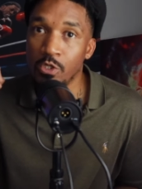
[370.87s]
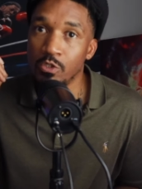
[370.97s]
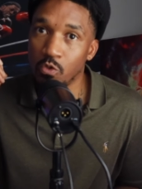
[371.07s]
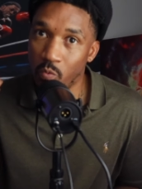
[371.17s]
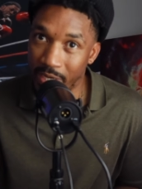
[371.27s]

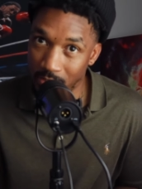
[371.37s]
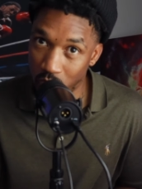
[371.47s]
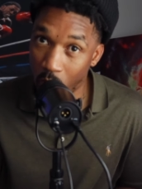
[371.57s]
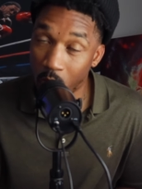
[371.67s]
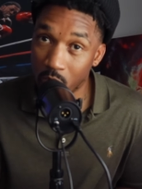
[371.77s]
to wage
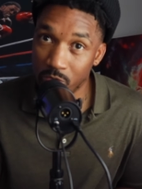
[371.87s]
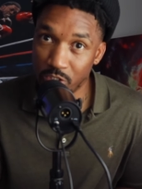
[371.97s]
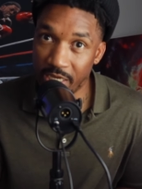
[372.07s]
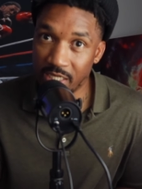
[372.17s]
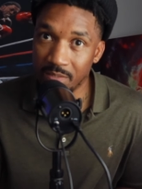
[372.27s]
war on
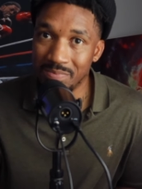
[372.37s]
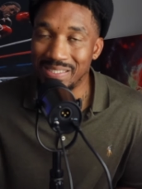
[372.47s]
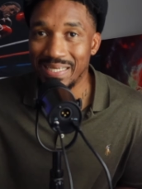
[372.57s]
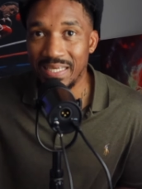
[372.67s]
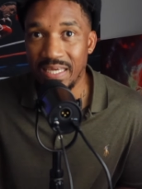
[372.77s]
Jacob
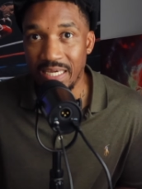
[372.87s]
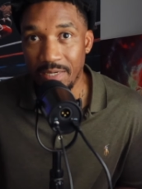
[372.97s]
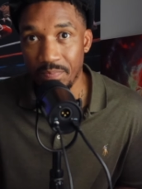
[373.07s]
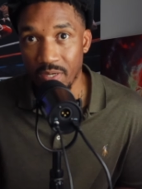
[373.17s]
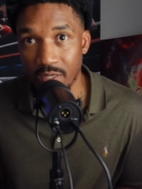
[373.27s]
to
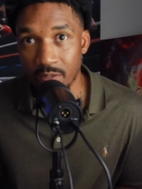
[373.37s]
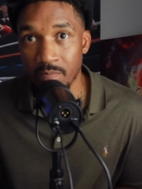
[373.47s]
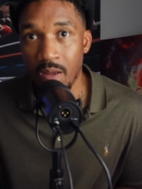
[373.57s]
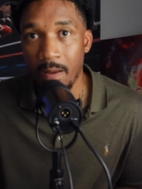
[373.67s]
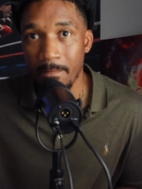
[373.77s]
keep him